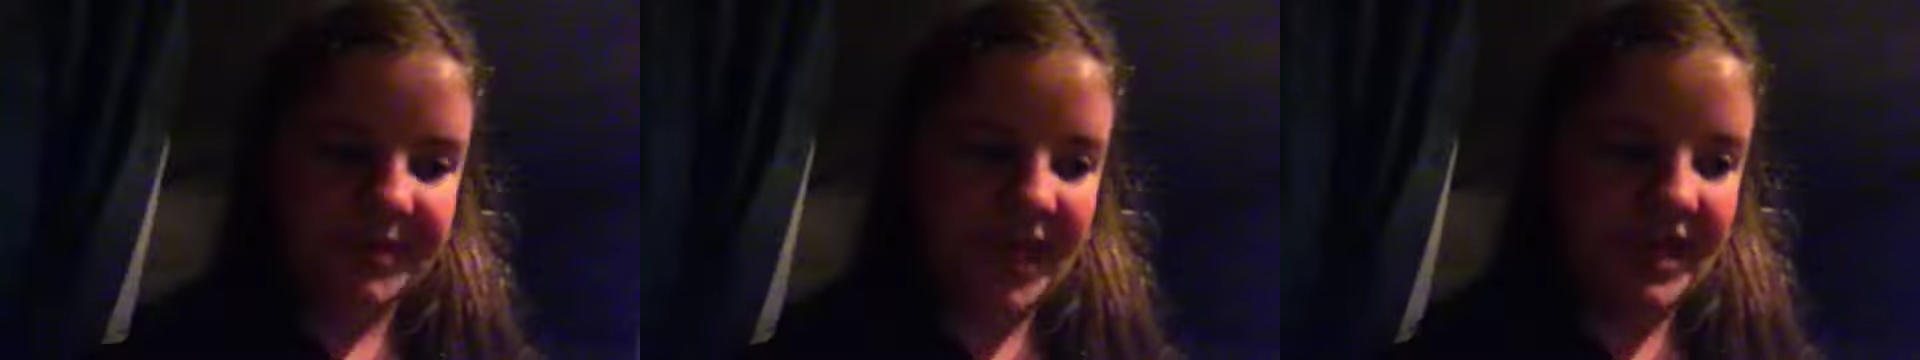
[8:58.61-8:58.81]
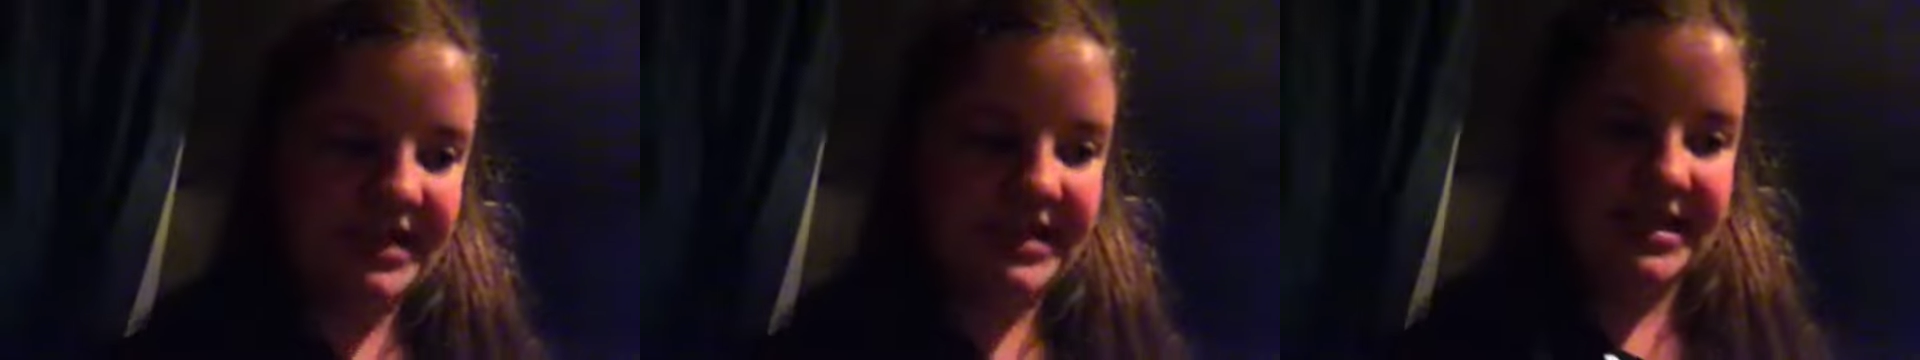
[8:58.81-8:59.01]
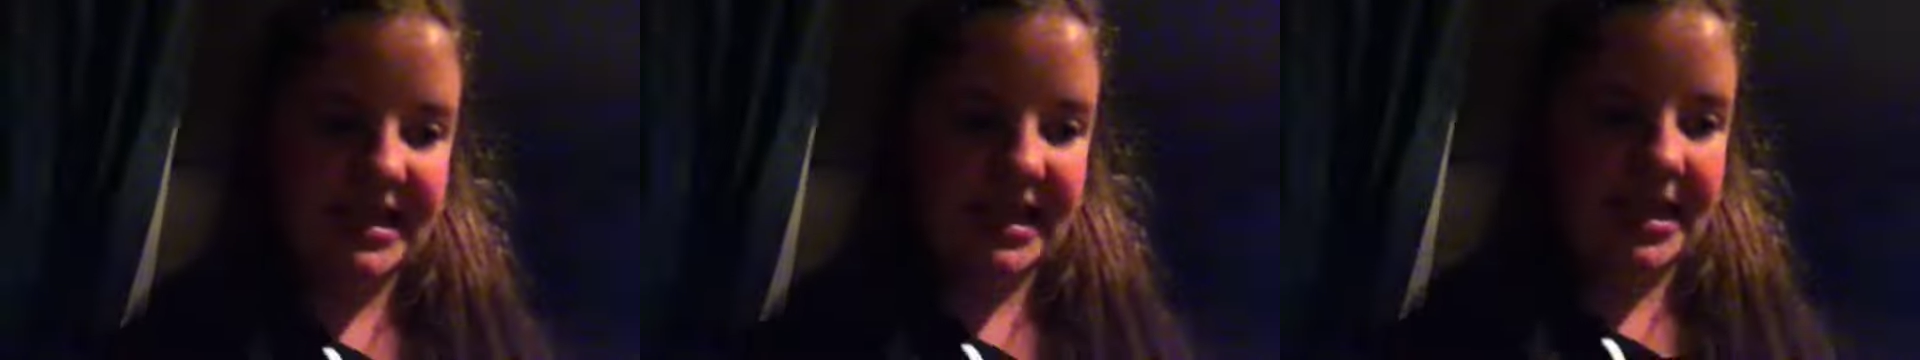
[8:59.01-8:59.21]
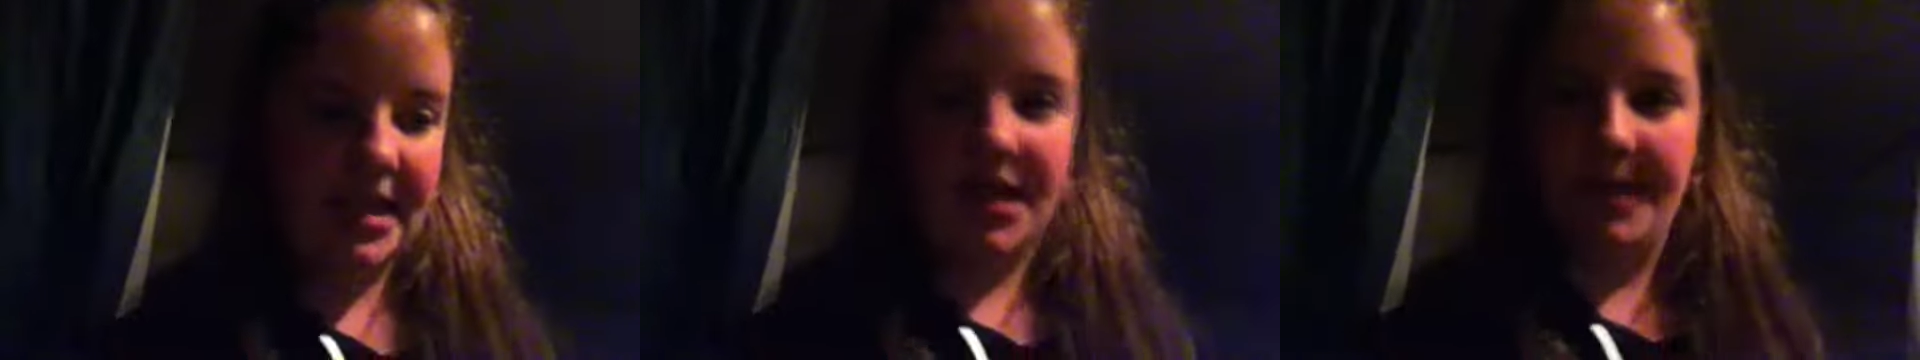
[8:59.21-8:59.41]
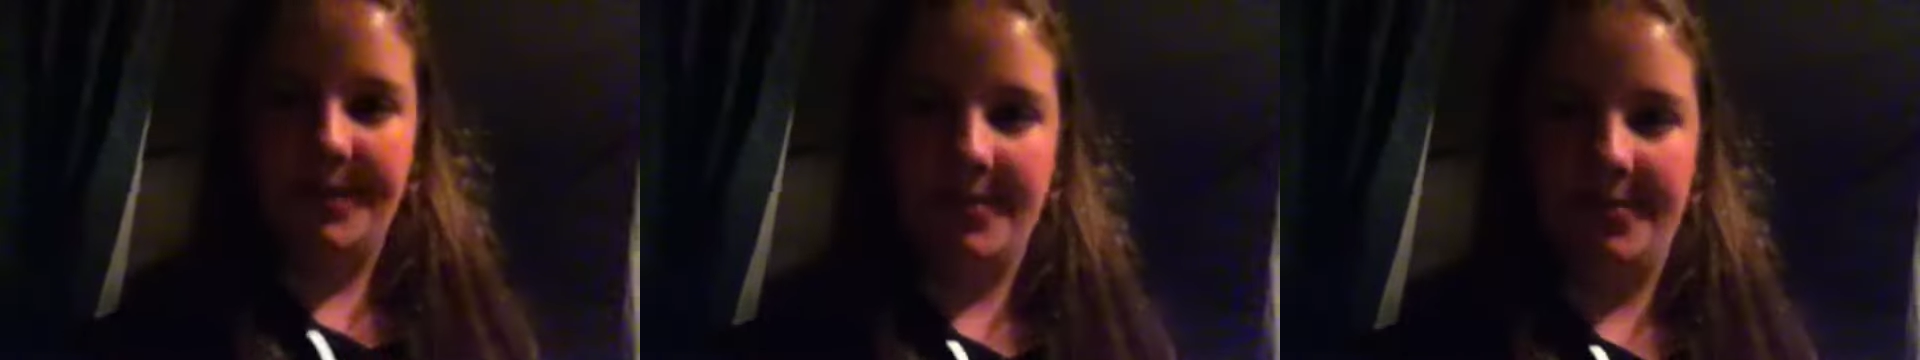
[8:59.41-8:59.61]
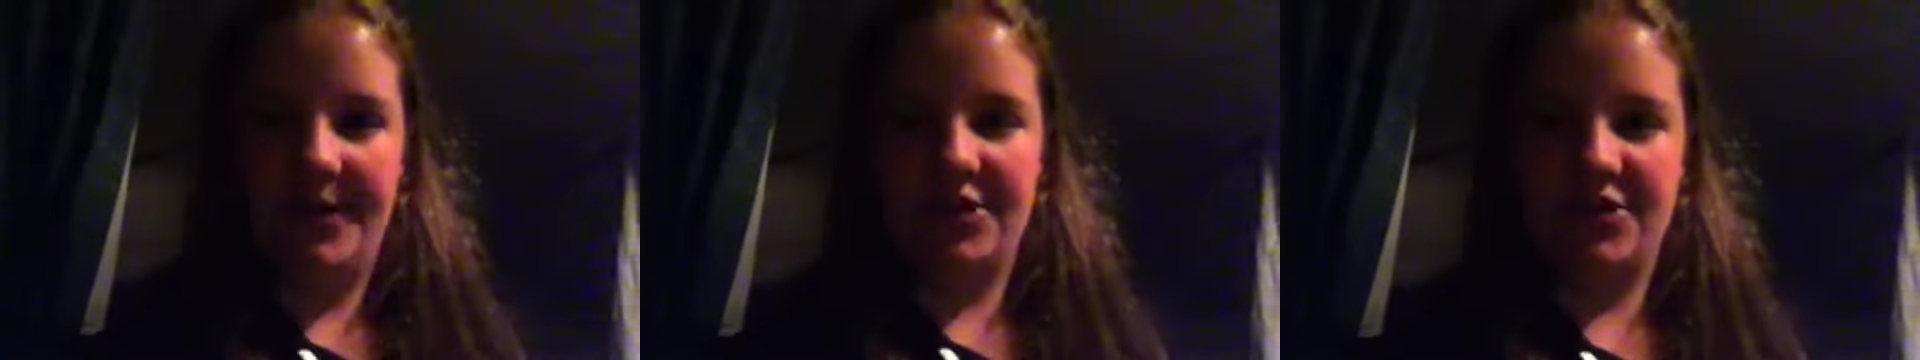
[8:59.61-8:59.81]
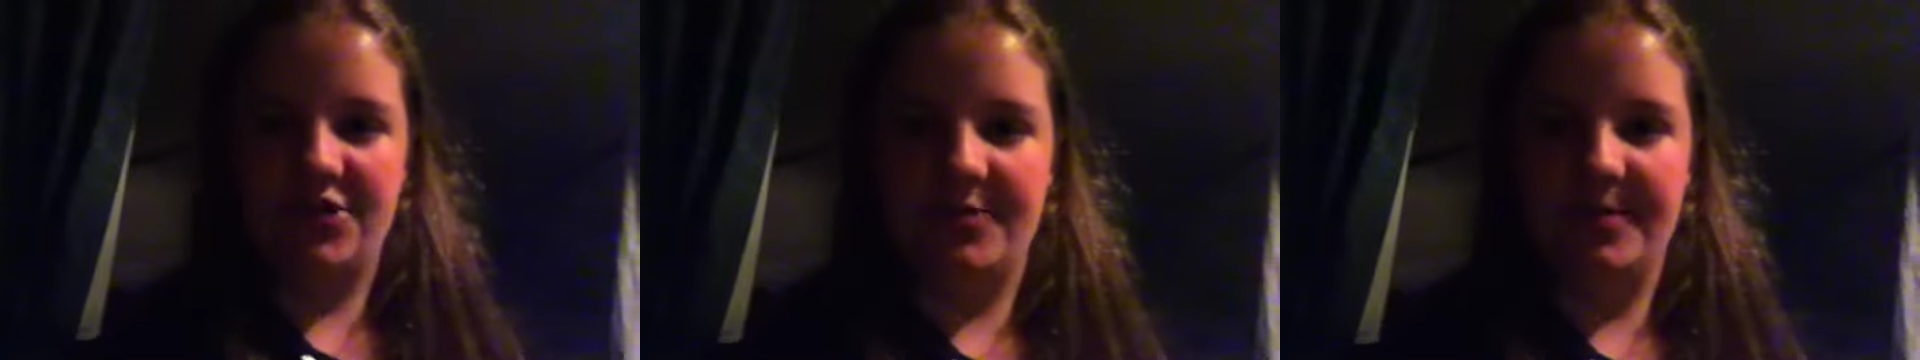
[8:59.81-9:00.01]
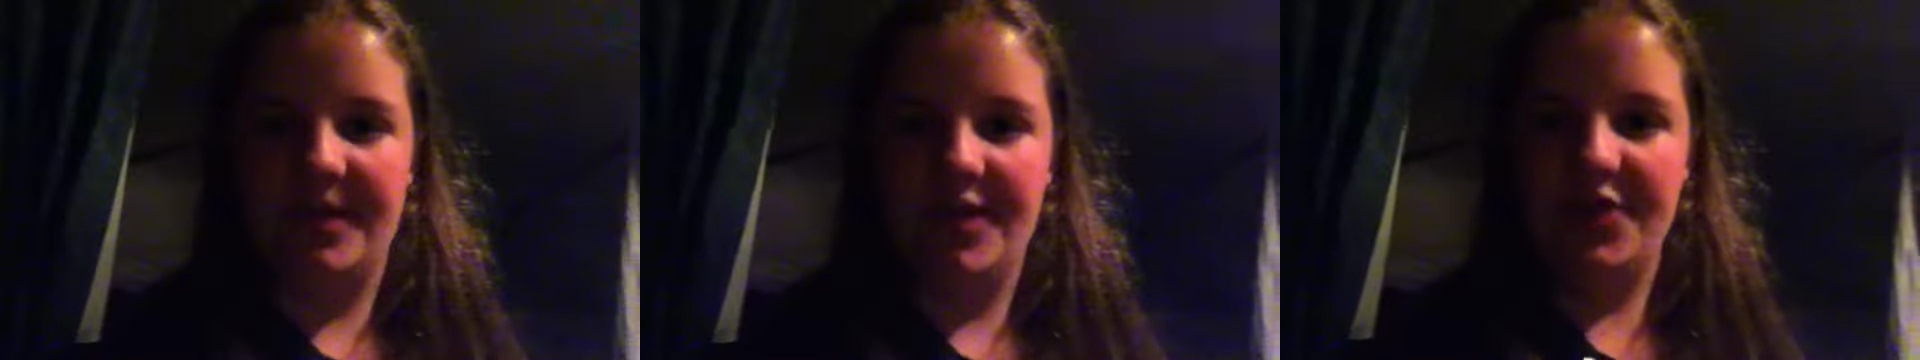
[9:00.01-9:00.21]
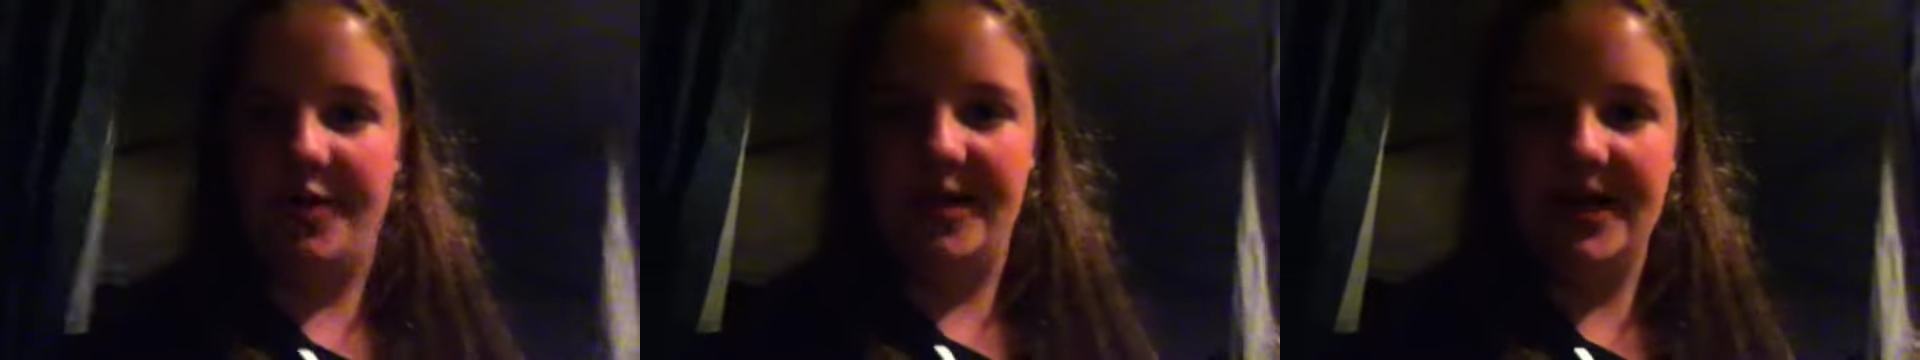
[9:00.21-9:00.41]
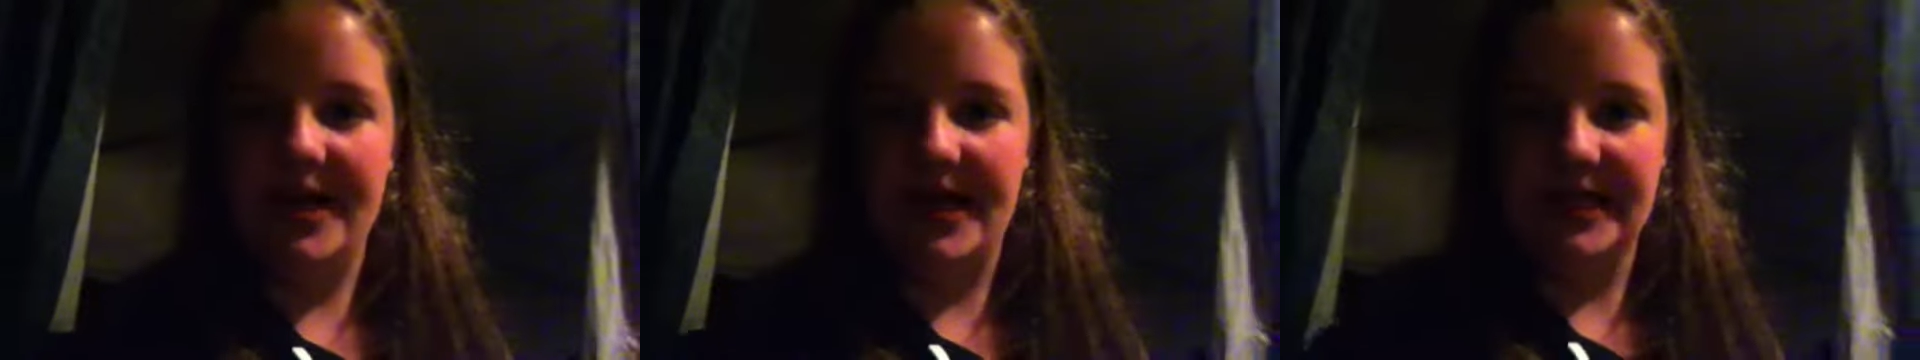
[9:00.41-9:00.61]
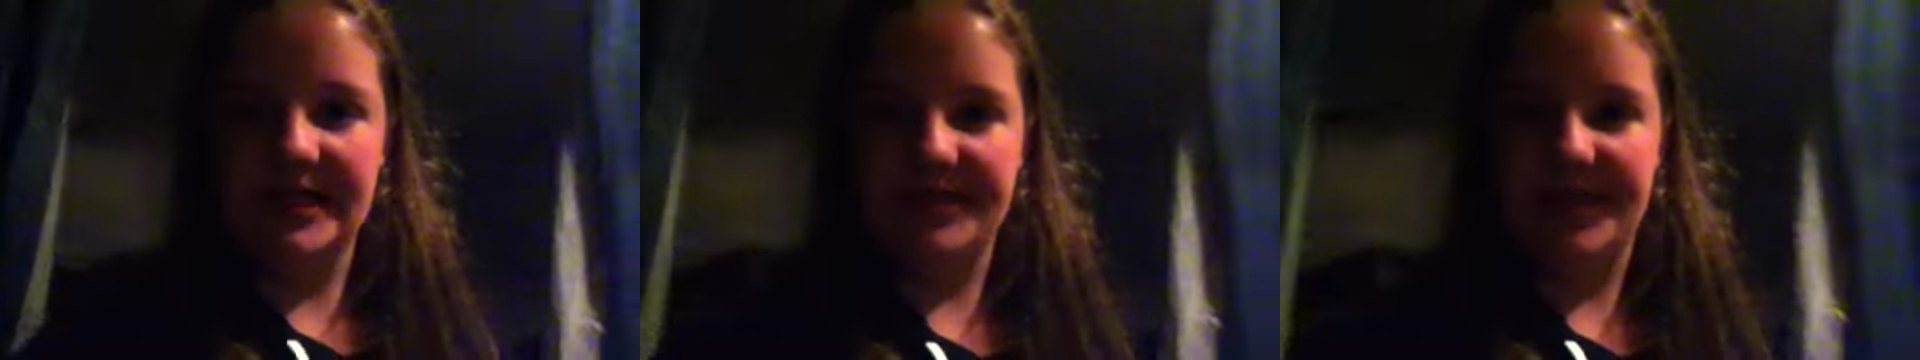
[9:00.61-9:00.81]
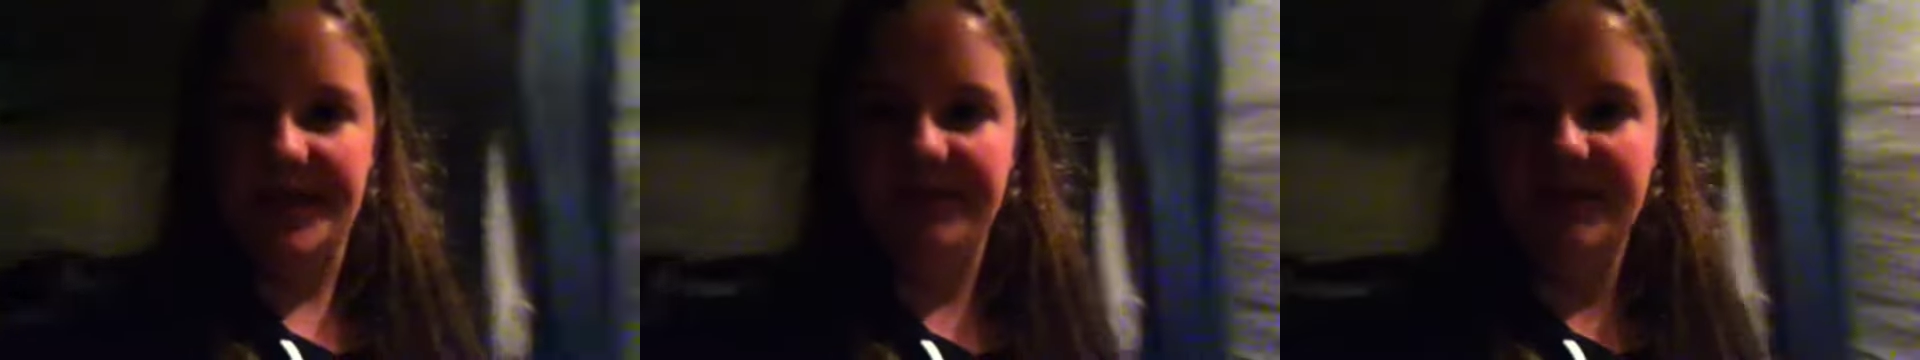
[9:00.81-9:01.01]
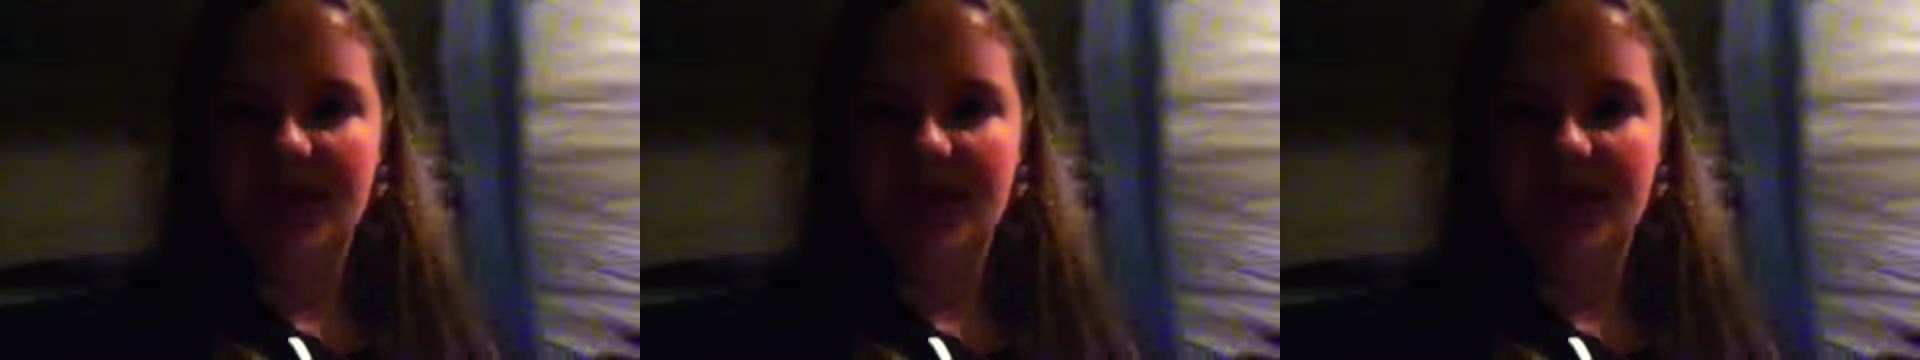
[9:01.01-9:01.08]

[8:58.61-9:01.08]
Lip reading: I had to take a couple pictures with my 3DS, but,